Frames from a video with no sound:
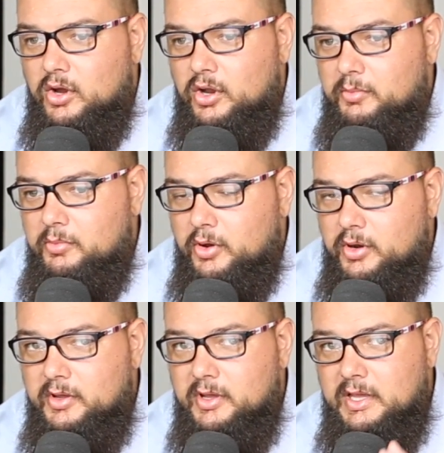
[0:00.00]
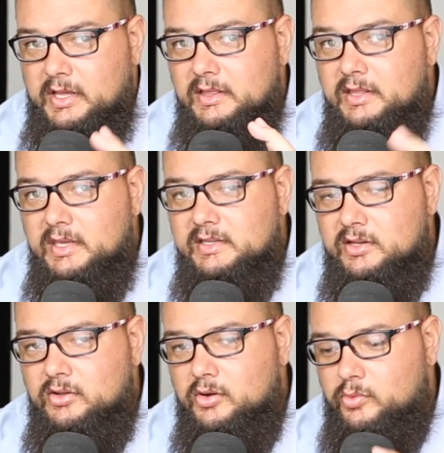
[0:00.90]
on a on a
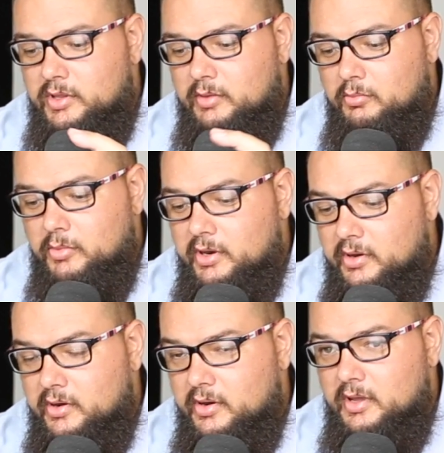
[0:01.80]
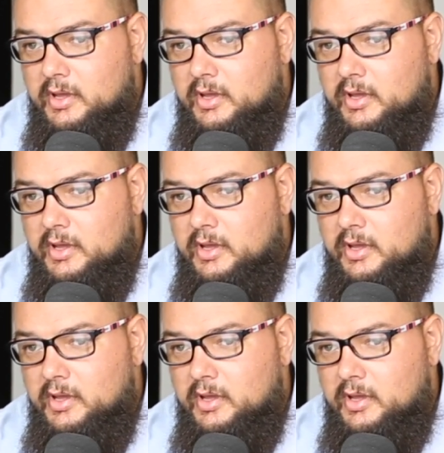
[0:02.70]
DSLR with a mirror